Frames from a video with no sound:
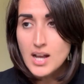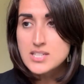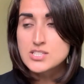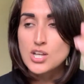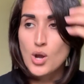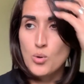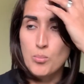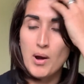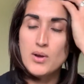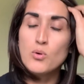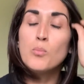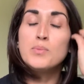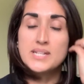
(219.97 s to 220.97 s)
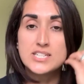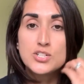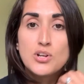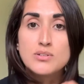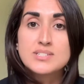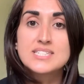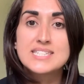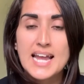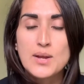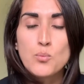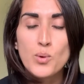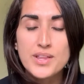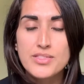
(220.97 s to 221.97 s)
So by all means, stay
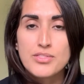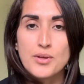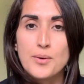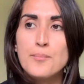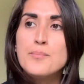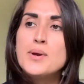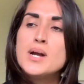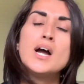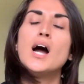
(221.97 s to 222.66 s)
with them.